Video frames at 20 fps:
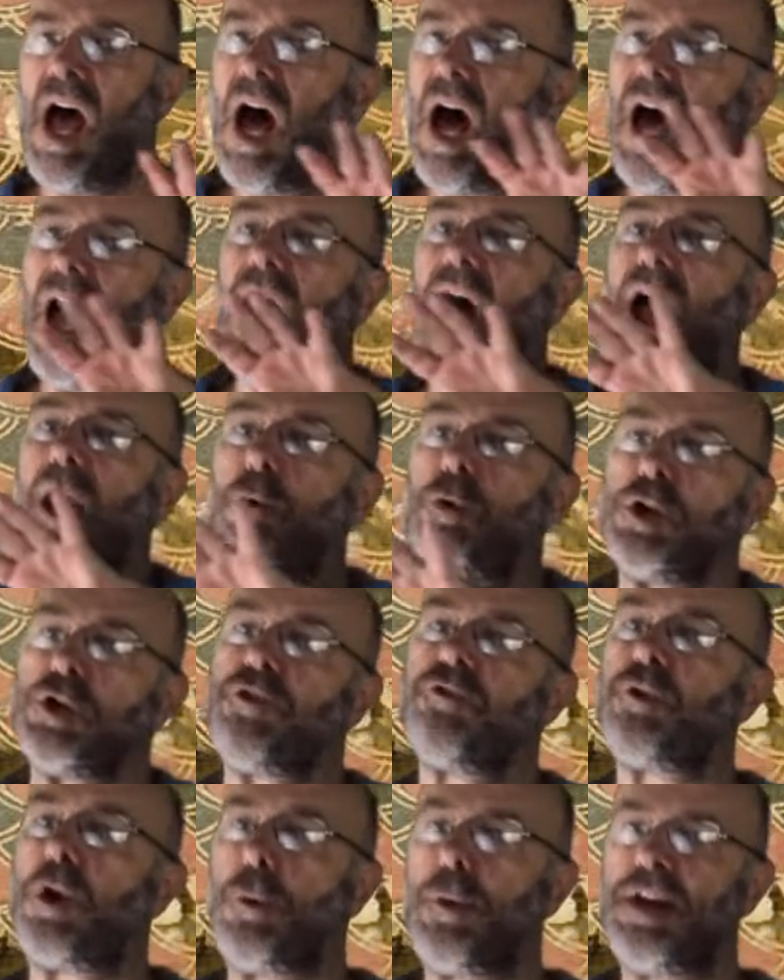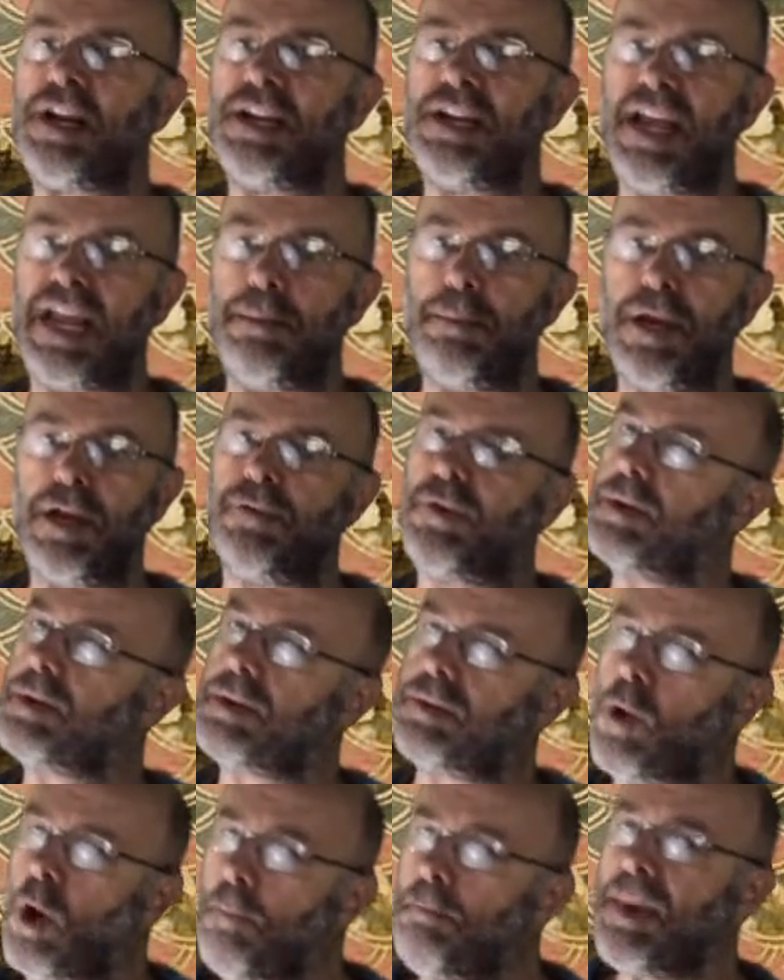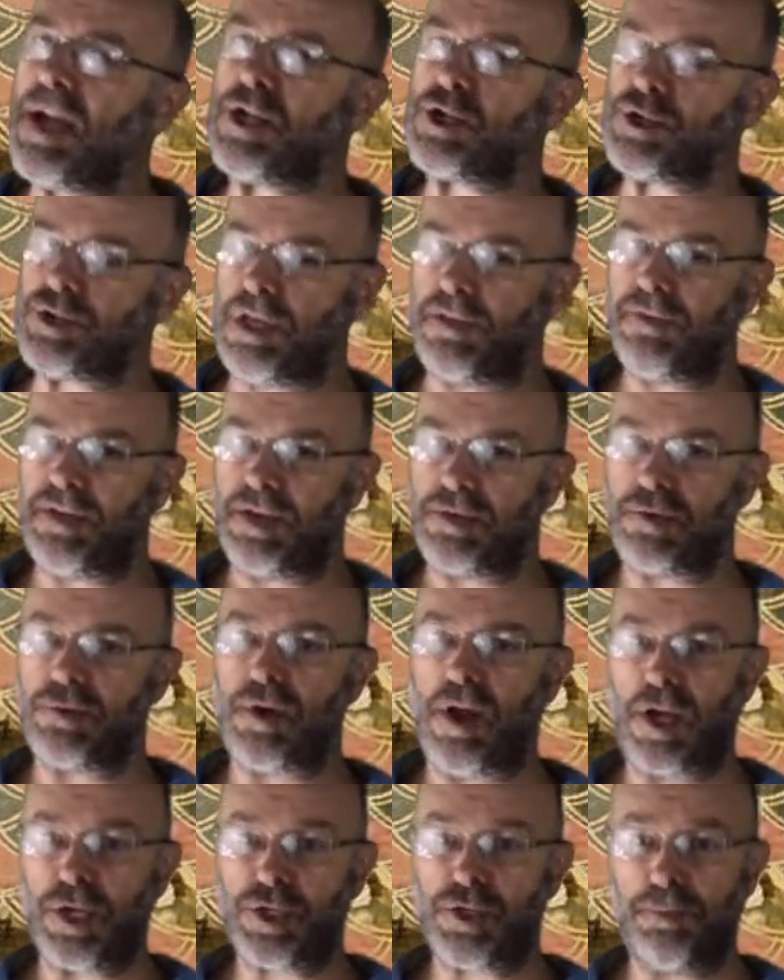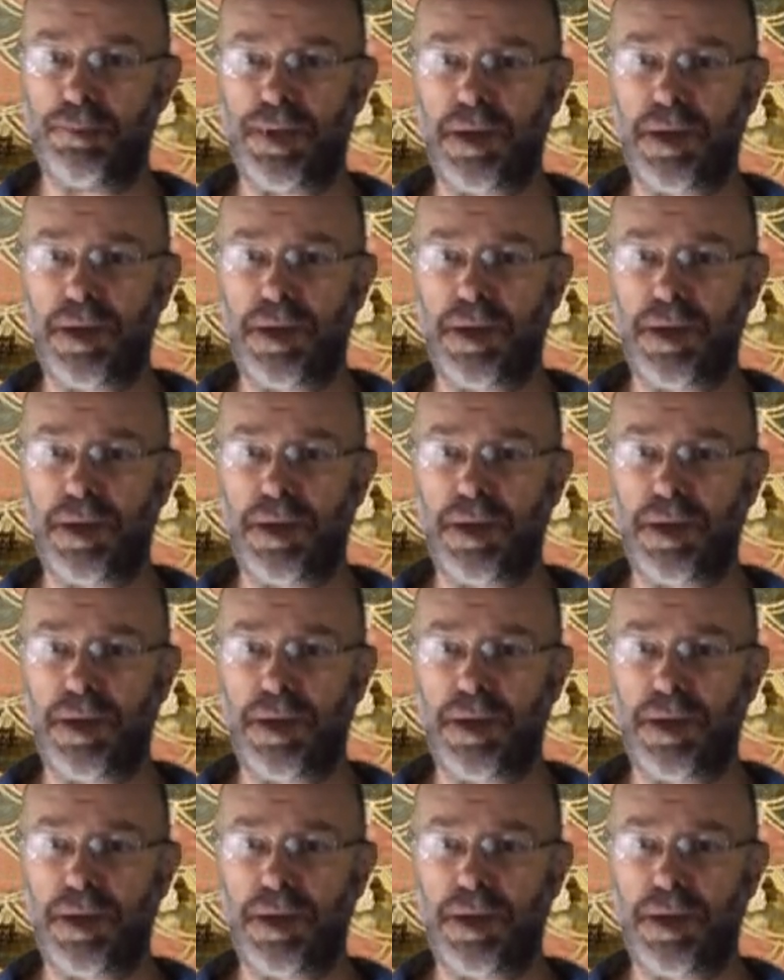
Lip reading: I want to throw in a name here that's not mentioned in the introduction,